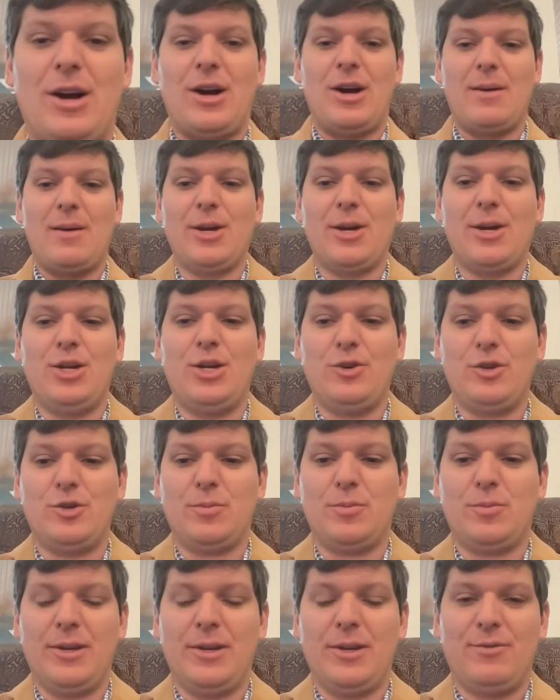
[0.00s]
I'm a
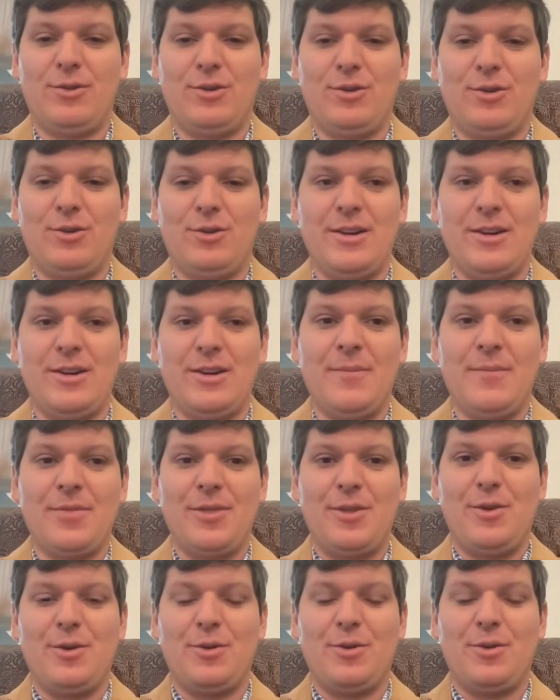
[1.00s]
huge believer in
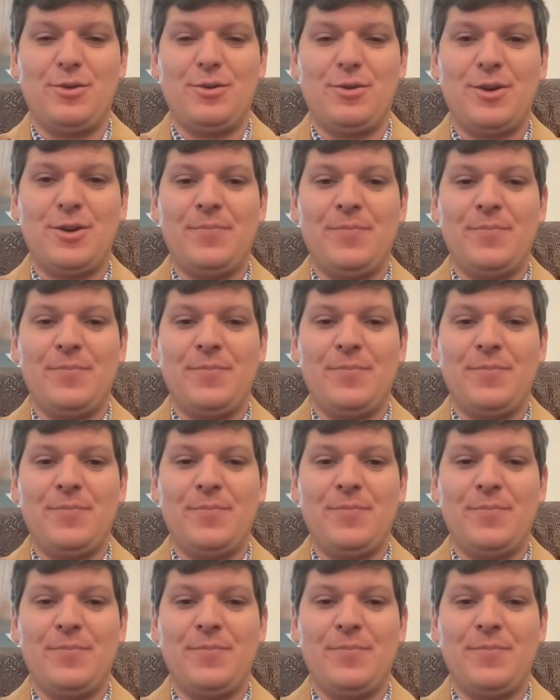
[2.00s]
the old,